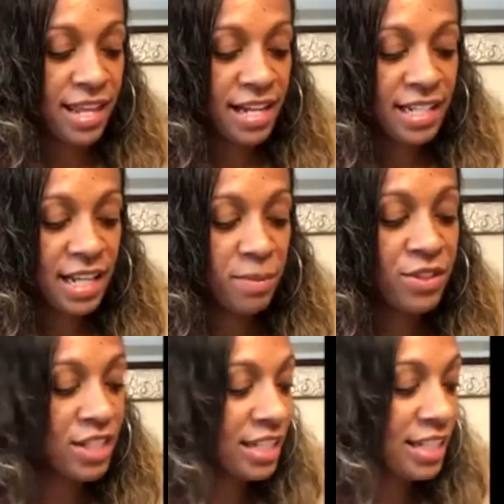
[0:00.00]
time,
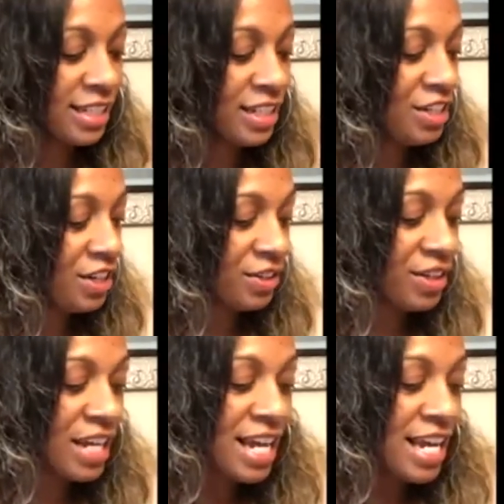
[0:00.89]
she's, you know,
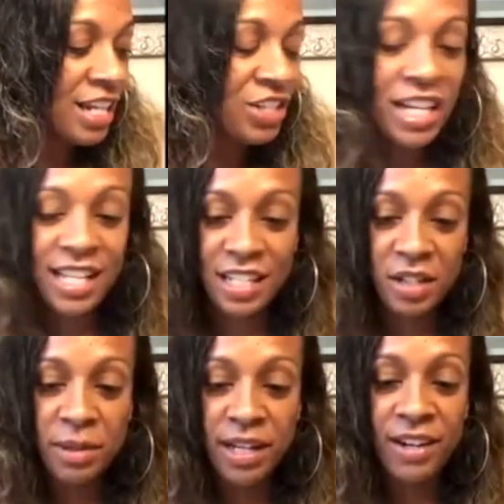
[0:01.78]
she has to
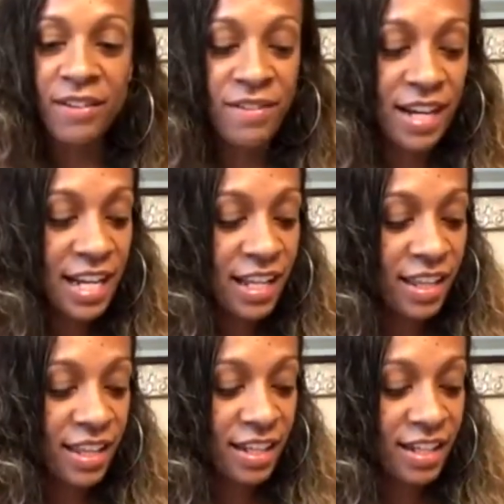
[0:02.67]
depend on faith
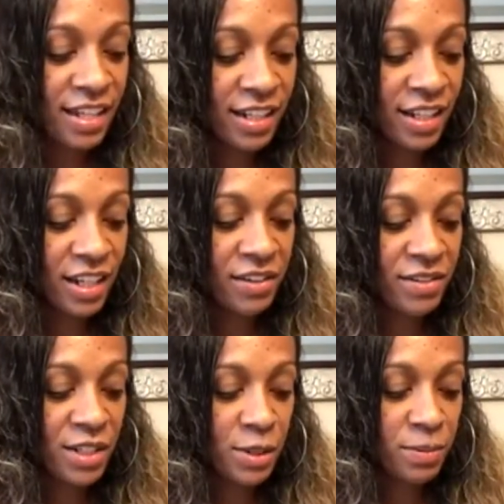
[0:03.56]
and love
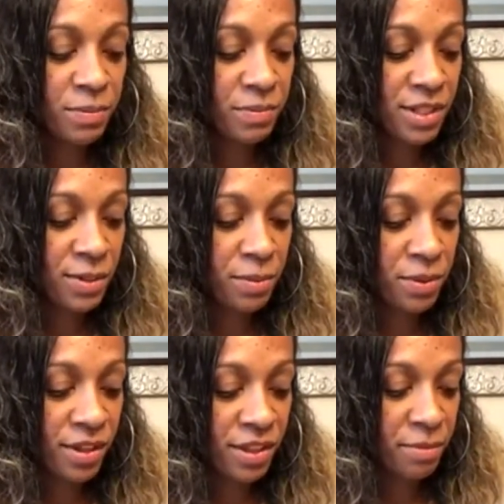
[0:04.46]
to to pull
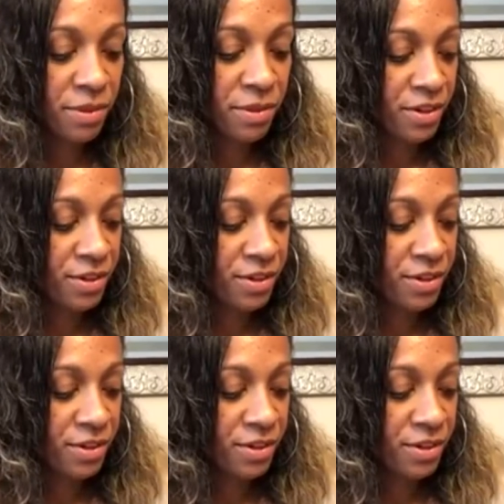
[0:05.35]
them through.